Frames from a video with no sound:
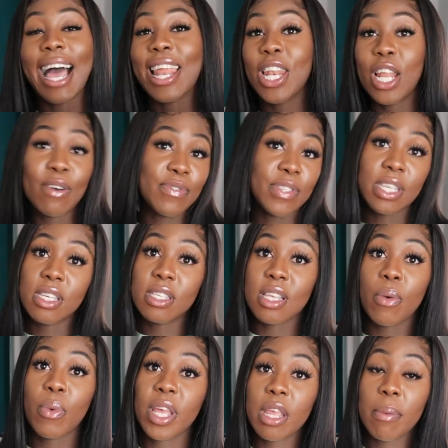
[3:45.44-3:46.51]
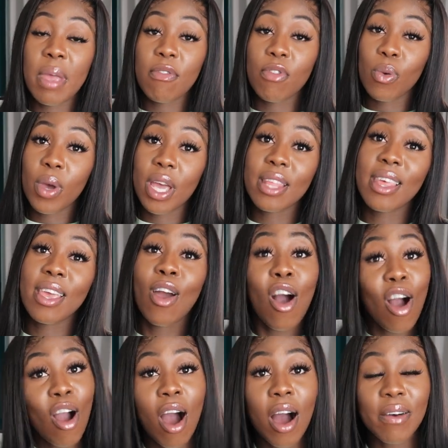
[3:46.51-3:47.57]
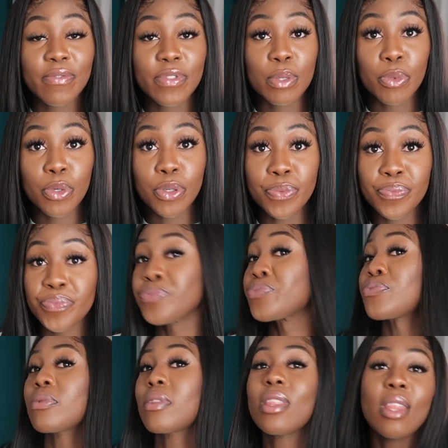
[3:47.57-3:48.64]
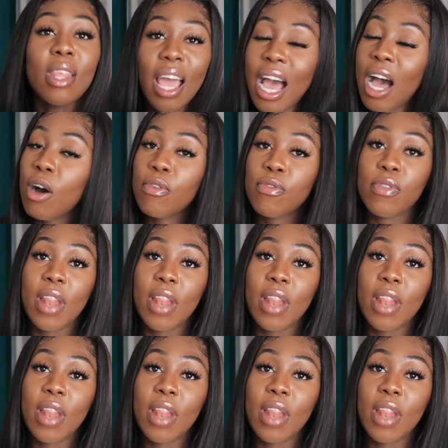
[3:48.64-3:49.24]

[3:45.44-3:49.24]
I love these. I wear them everywhere. They are comfortable. I